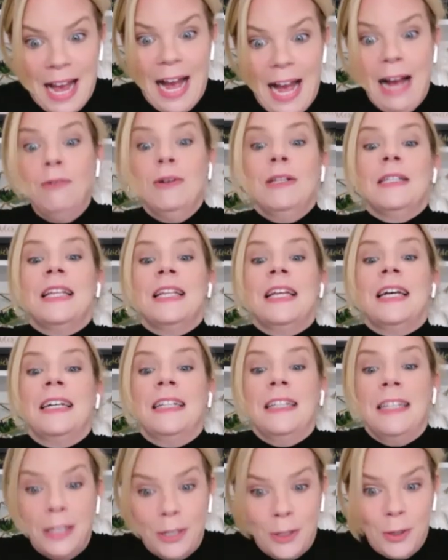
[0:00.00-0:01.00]
I was like a
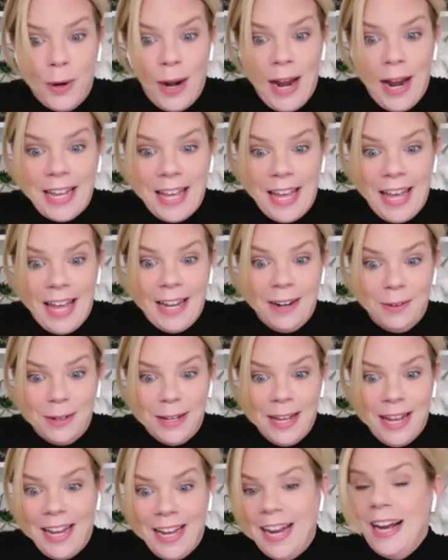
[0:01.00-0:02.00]
little crackhead,
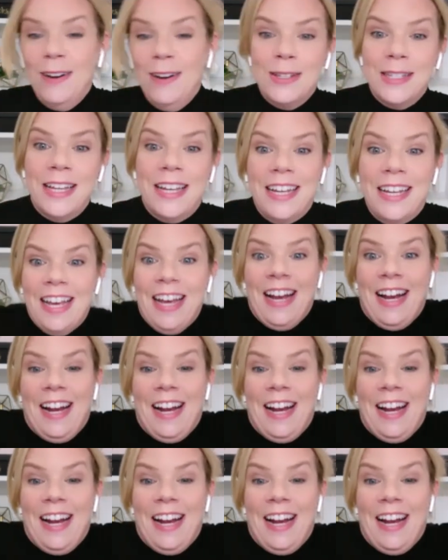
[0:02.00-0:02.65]
okay? I was like,